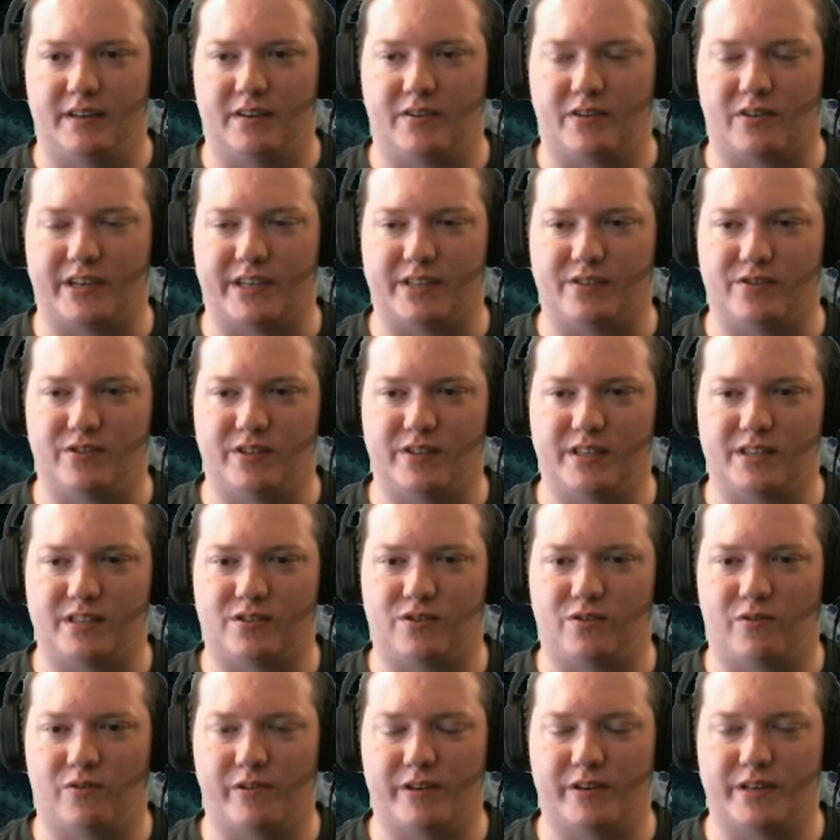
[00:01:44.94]
Okay, so
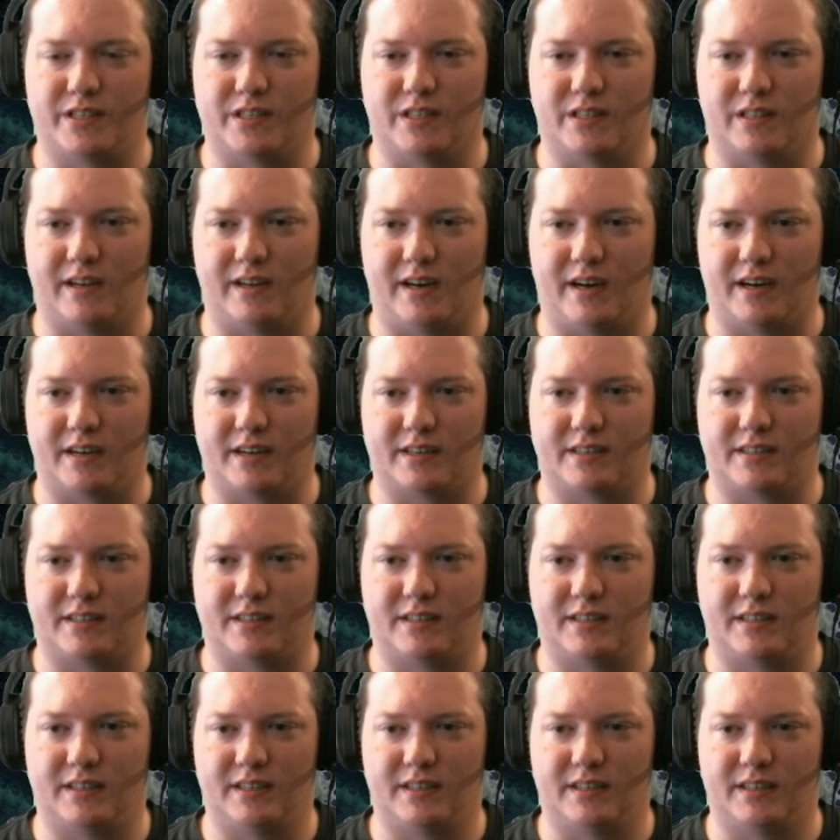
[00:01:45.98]
this door is
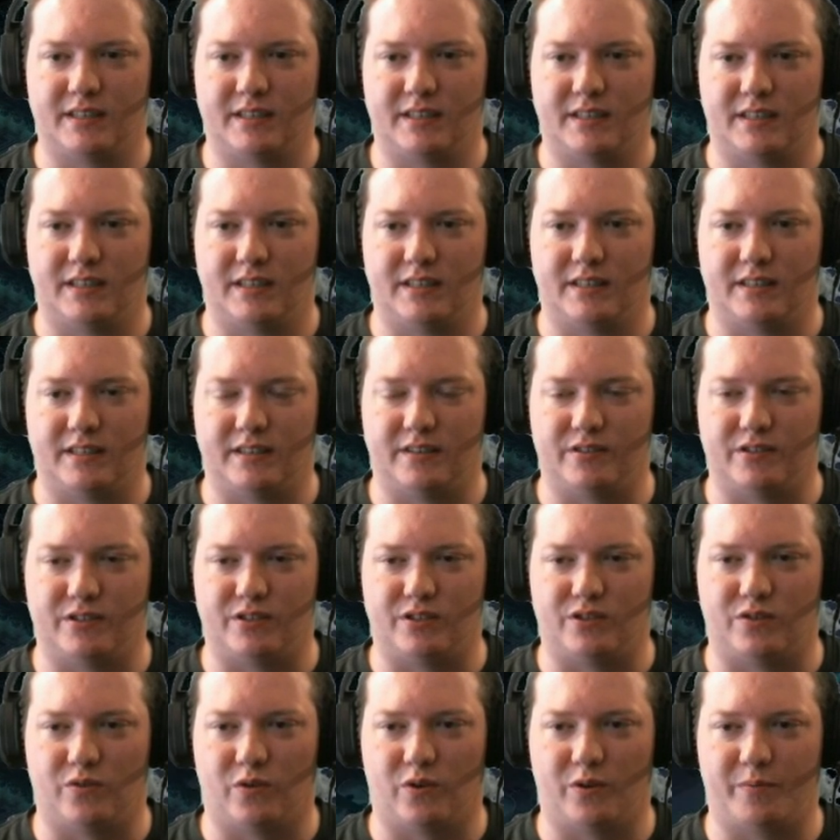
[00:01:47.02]
locked. There's a
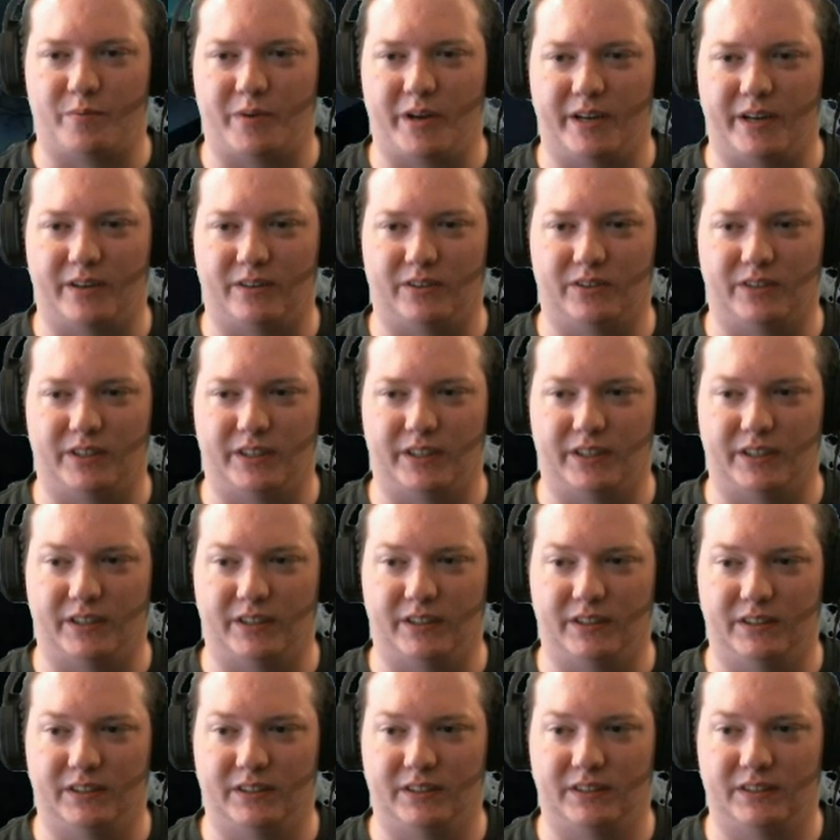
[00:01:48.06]
door panel
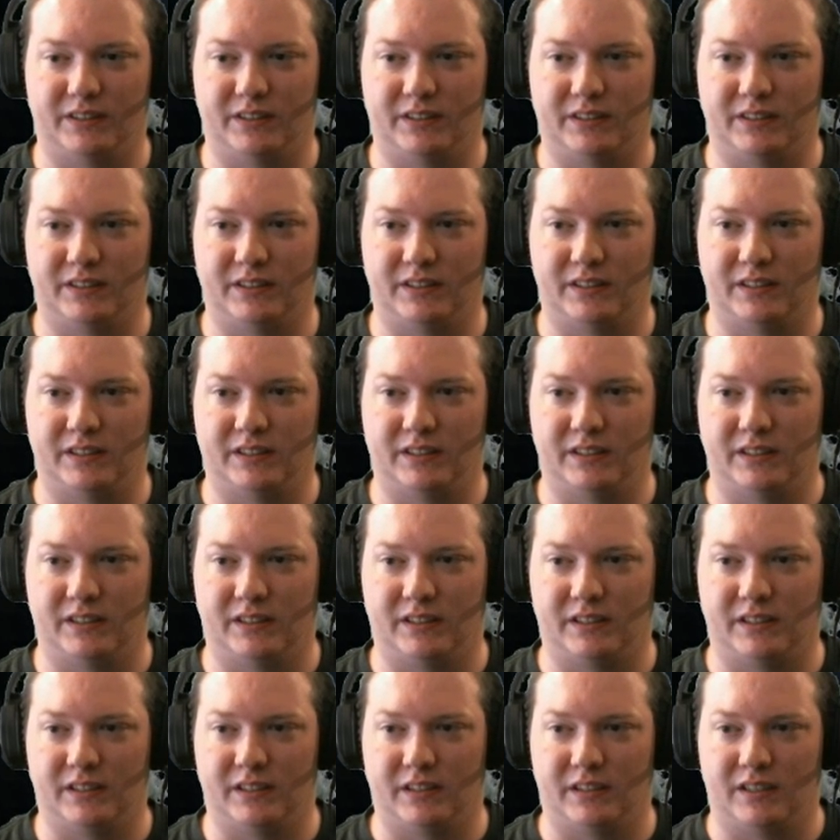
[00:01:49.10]
here.
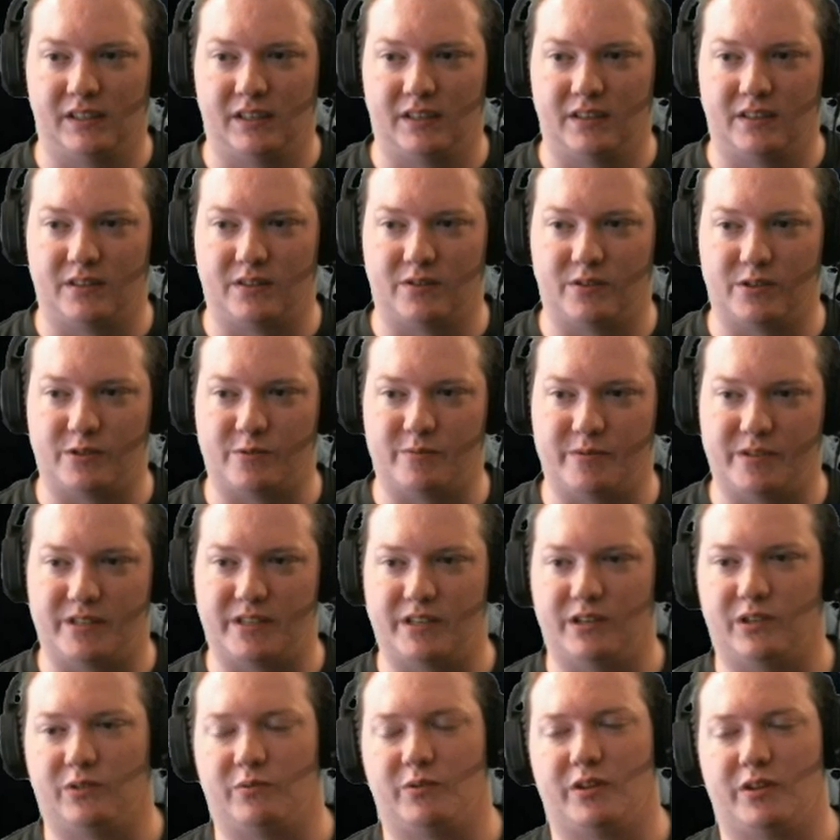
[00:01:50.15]
Door's been
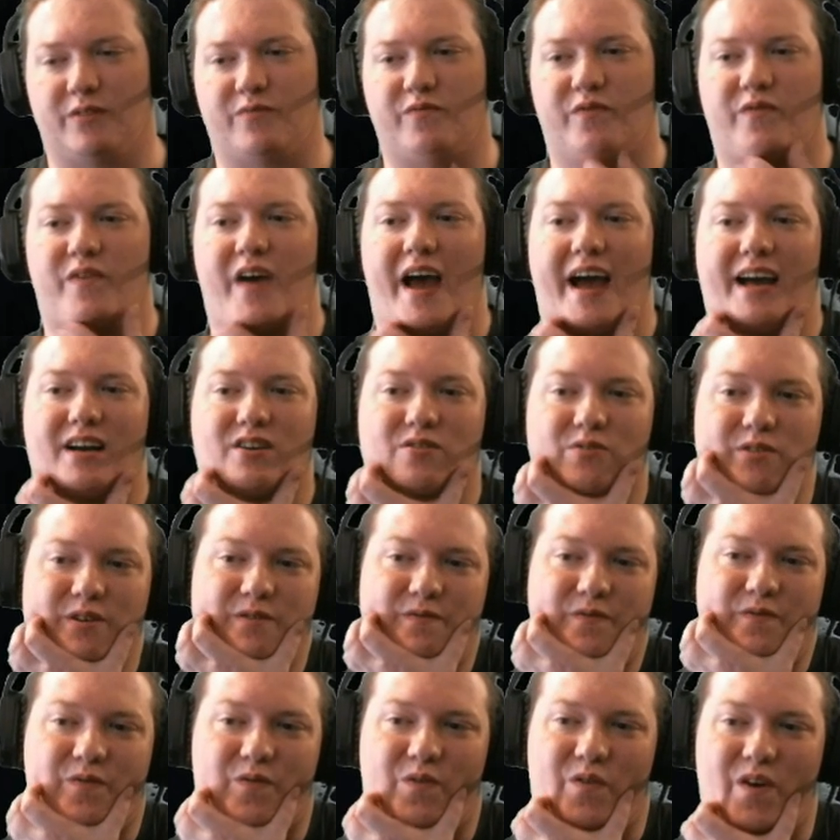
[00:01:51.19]
sealed with a
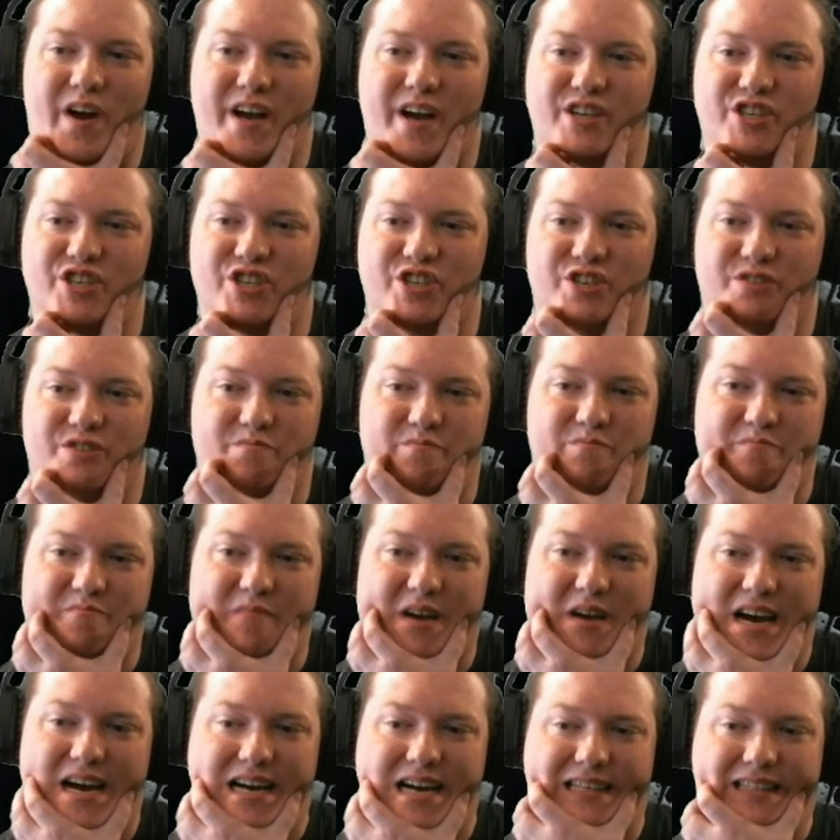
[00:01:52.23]
factory fresh
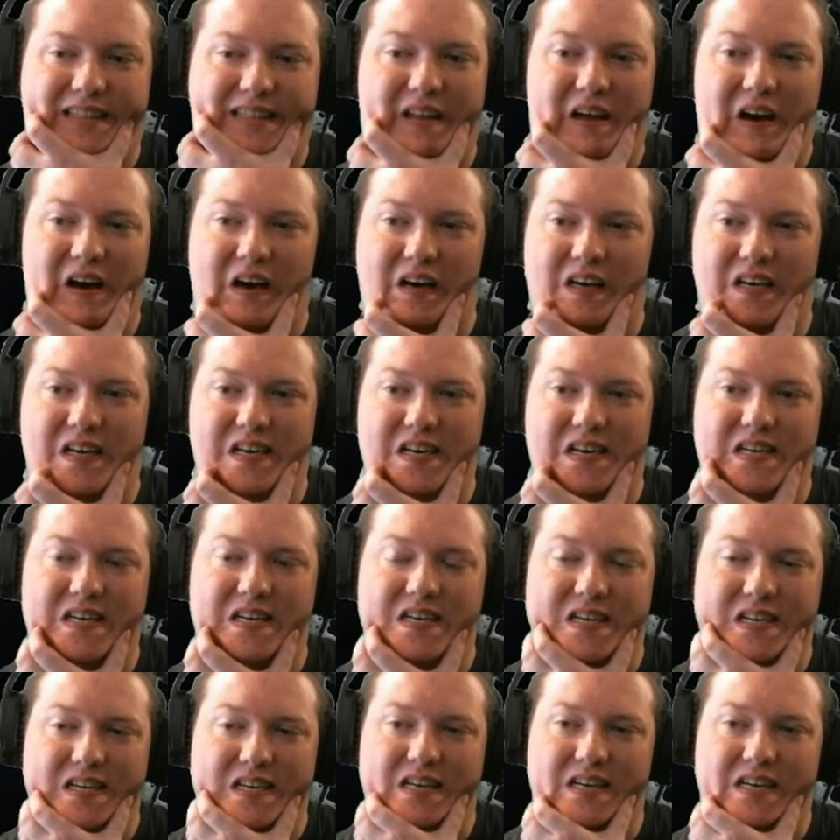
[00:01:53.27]
mag lock.
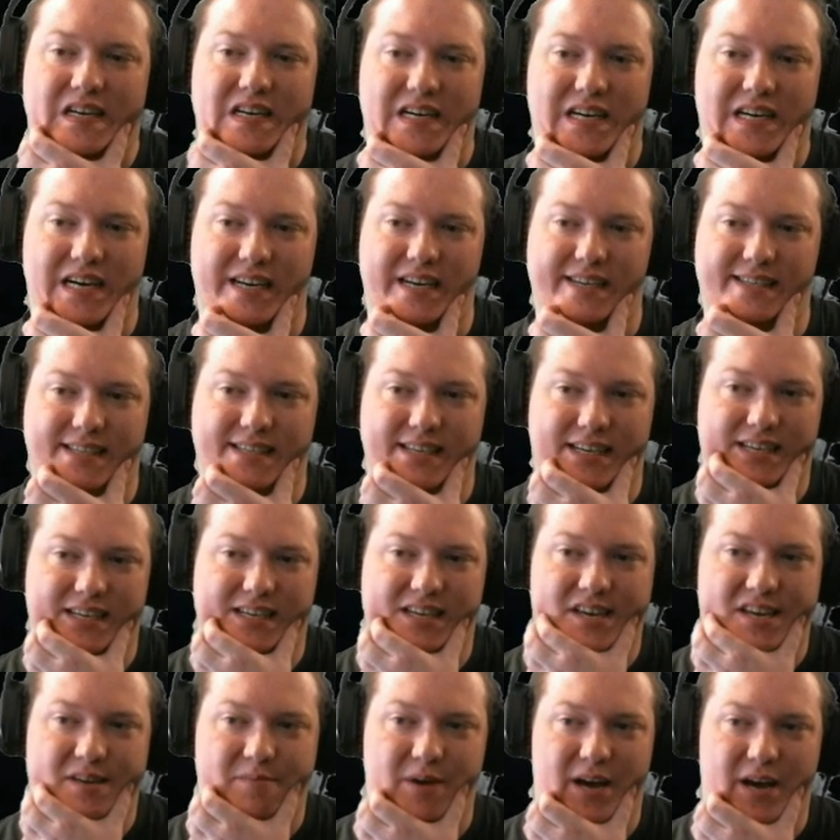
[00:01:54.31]
High-sec
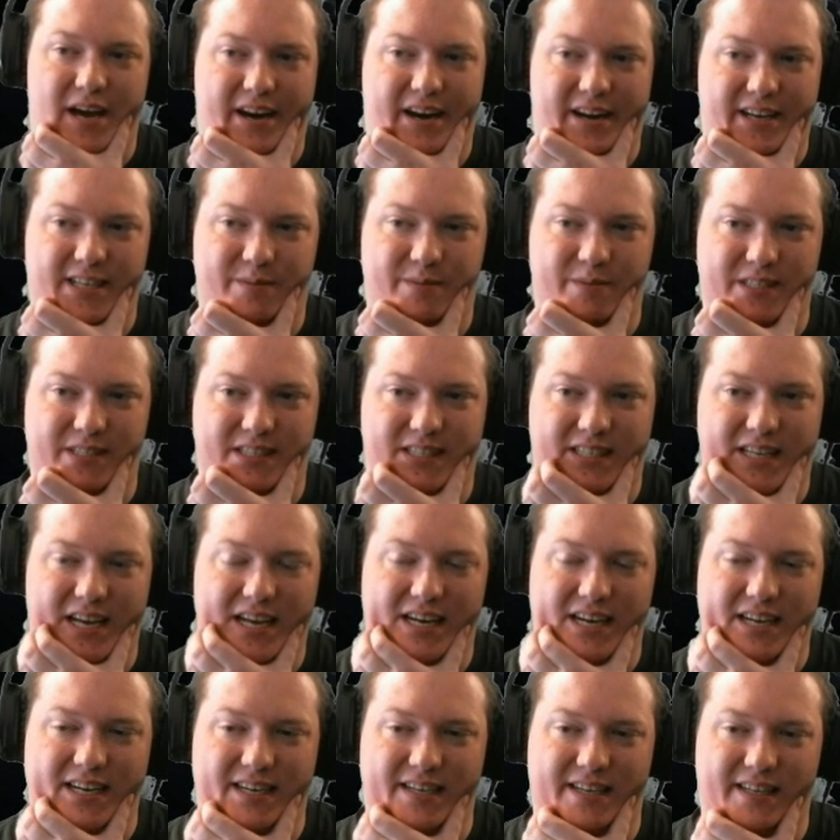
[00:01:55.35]
keypad has been
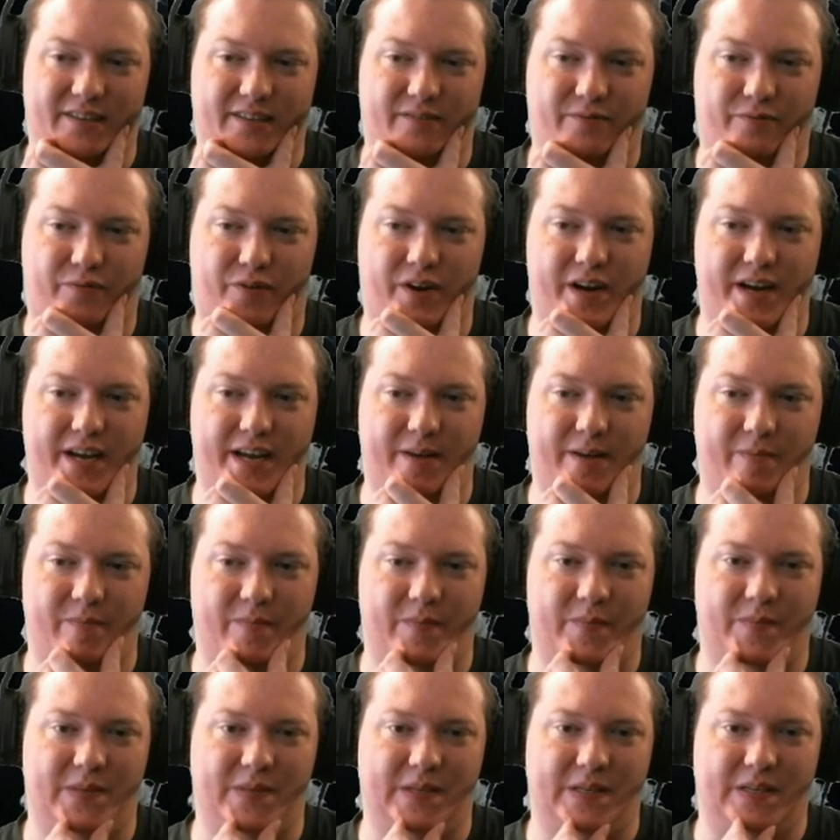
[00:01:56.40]
set into the frame.